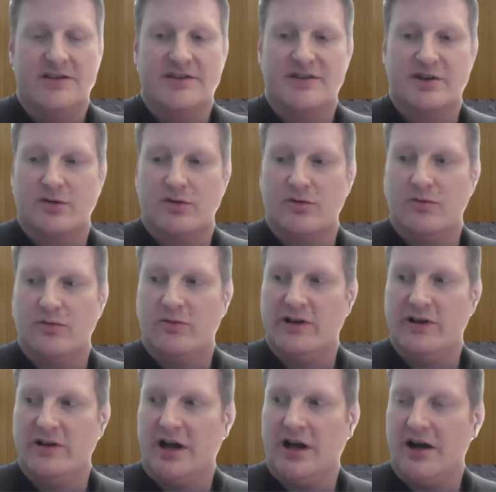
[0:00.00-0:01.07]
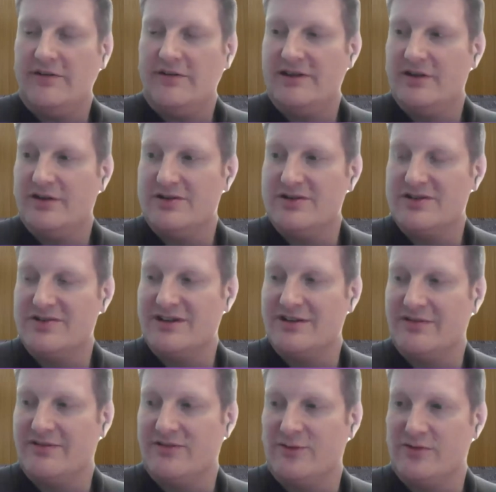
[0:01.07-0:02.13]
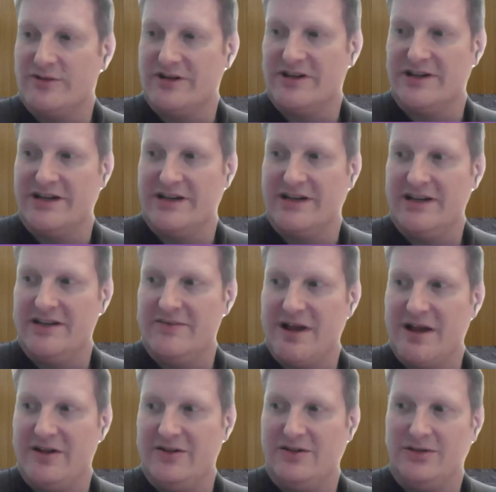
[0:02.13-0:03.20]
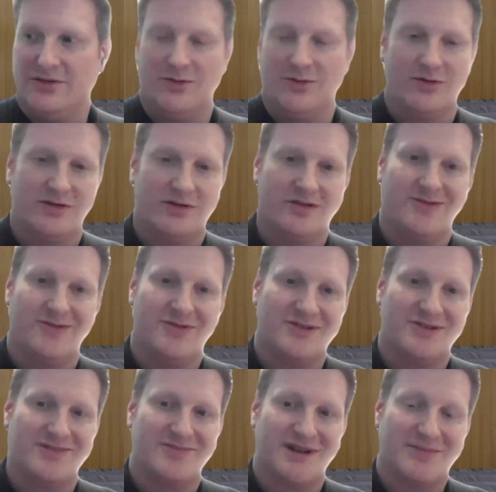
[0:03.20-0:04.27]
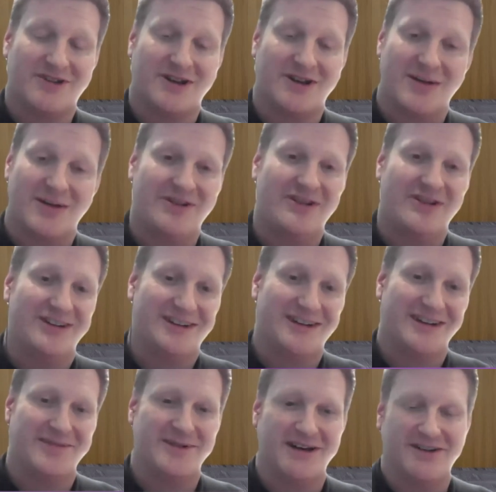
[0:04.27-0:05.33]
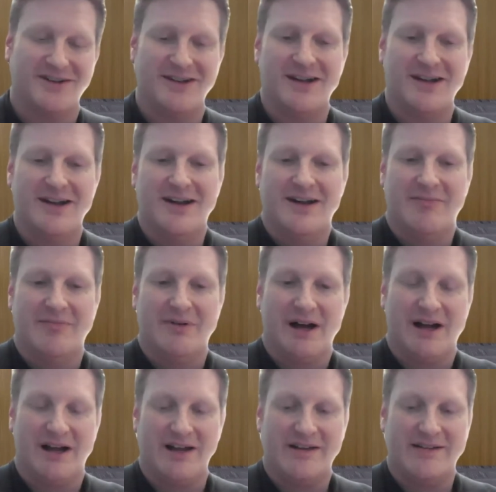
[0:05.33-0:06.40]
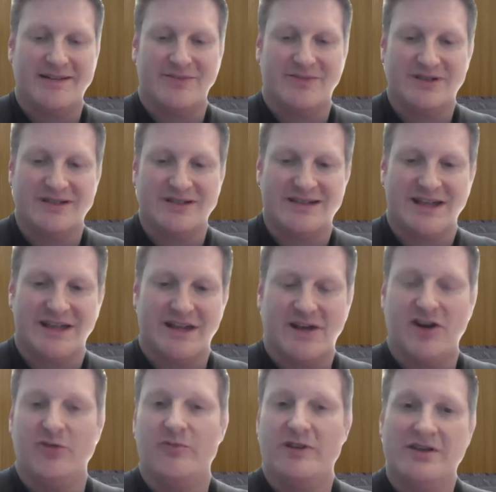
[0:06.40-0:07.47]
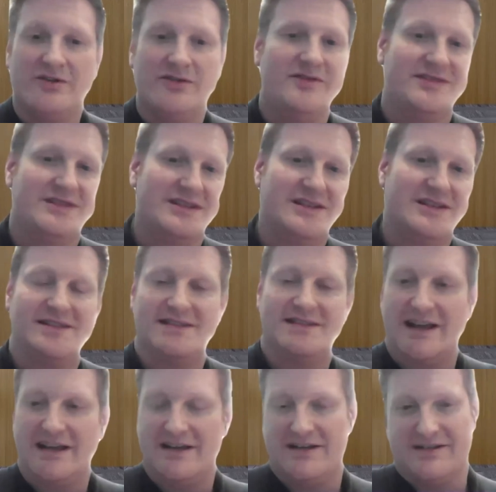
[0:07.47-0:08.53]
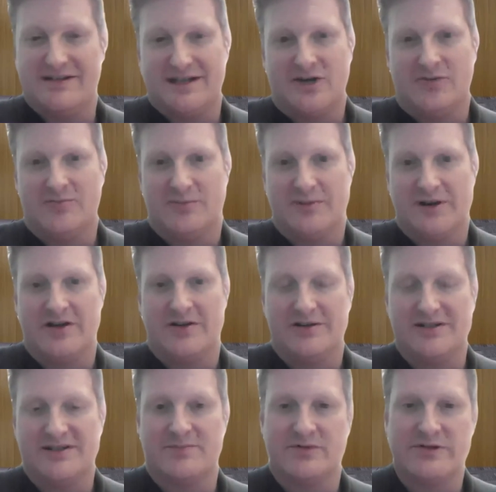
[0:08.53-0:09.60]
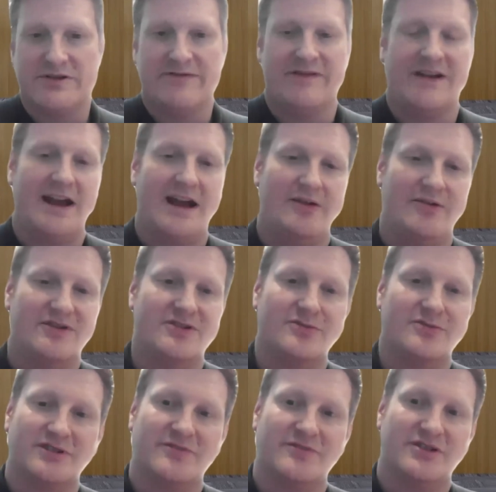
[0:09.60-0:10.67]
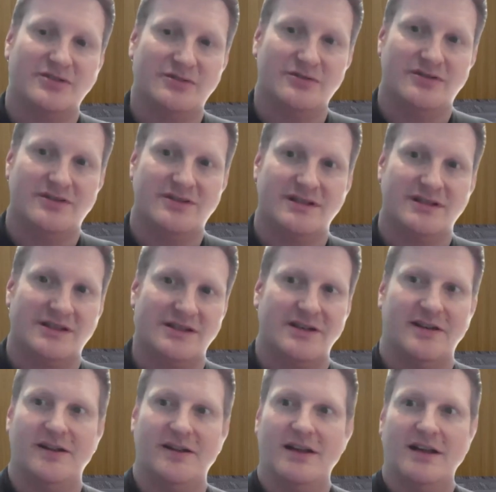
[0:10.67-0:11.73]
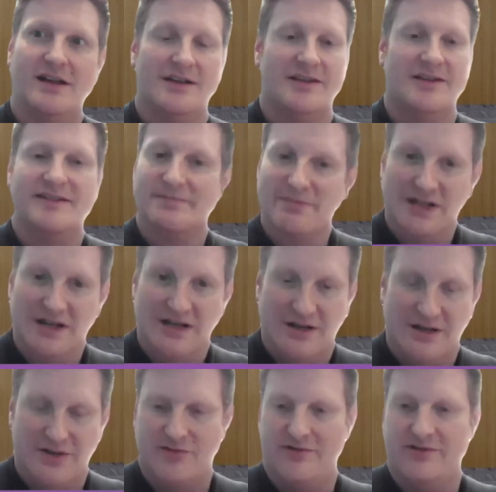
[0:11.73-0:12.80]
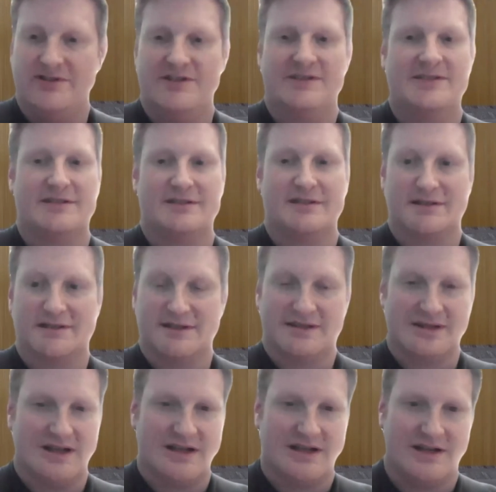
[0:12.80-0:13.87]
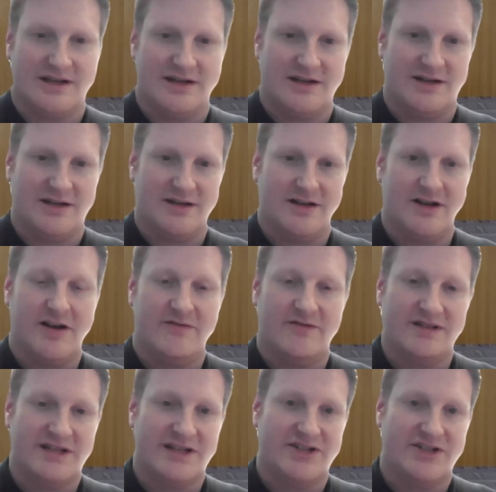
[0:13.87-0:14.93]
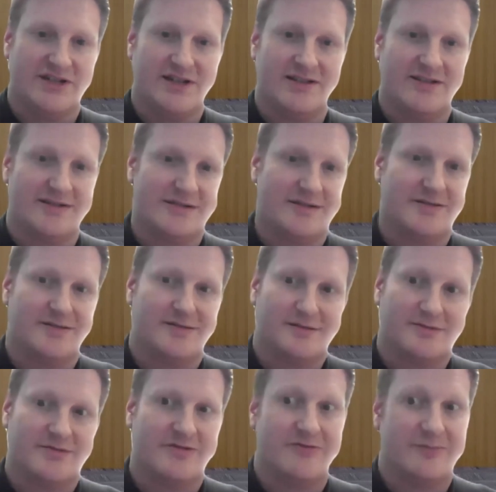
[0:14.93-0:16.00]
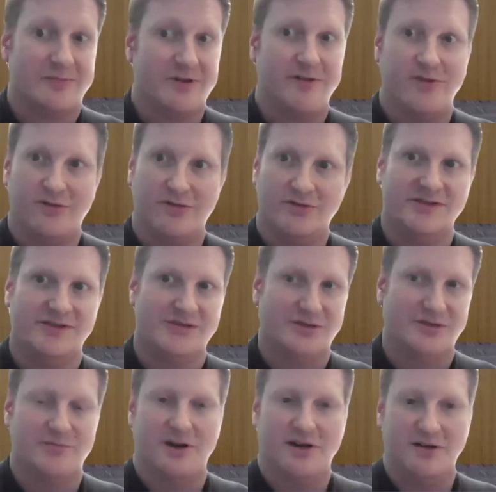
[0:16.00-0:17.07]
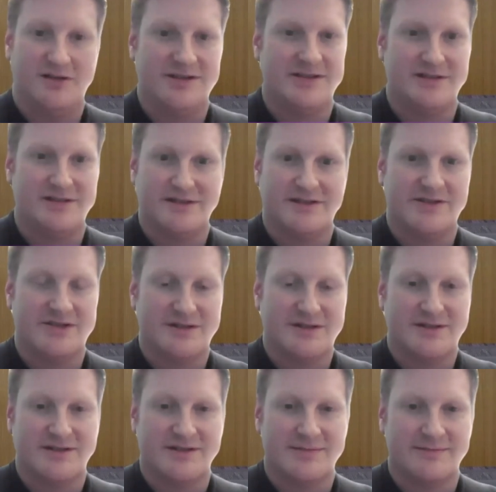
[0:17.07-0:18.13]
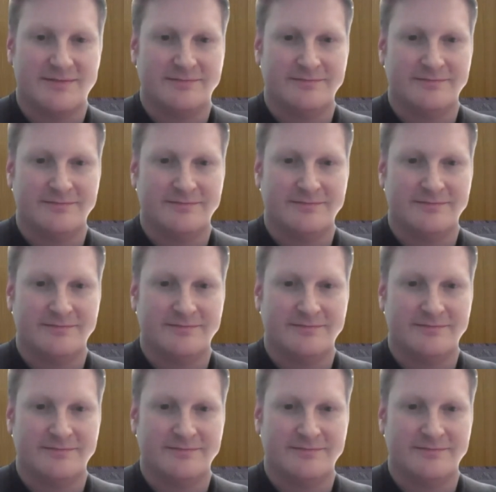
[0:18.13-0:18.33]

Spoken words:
So we'll often also get forwarded an email or sometimes copied on an email by someone saying, we use these data to help prepare this brief, and now it's going to be used in this meeting or this conversation that's sort of pivotal to policy decisions.